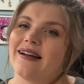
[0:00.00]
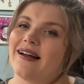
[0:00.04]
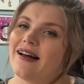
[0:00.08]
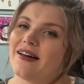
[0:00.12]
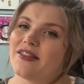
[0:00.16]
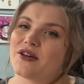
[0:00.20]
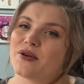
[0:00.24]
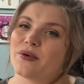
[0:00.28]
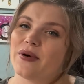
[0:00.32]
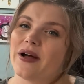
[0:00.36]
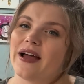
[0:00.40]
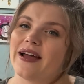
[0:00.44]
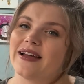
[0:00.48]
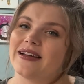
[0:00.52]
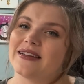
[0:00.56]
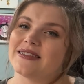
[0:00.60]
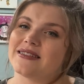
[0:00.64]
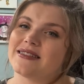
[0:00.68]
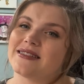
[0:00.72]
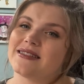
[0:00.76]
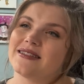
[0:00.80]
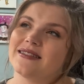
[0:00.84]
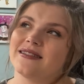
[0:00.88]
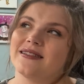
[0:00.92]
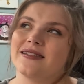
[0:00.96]

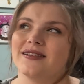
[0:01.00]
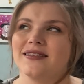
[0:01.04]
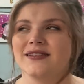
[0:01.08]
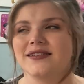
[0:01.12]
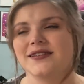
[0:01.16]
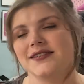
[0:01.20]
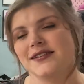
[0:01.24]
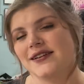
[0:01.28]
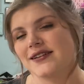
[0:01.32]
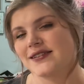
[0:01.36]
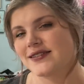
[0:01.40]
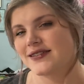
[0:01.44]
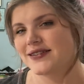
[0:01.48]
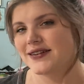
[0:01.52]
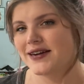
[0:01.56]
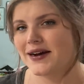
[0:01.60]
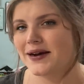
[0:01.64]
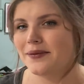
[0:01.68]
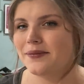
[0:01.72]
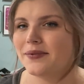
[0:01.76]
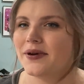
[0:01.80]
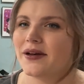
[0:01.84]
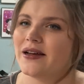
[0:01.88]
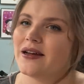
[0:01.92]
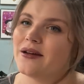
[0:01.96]
Otherwise, you gotta
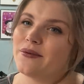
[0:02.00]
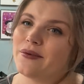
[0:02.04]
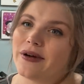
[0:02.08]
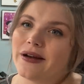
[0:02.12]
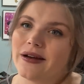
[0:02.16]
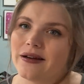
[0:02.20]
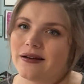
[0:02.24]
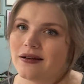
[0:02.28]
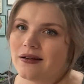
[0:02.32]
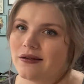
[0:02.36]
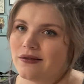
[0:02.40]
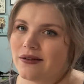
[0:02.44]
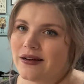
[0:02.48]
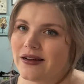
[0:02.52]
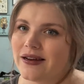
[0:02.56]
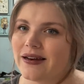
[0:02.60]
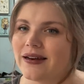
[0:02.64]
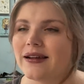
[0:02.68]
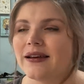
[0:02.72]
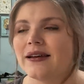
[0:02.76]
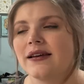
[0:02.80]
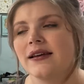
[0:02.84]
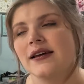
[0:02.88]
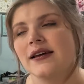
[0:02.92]
stop, find a new one.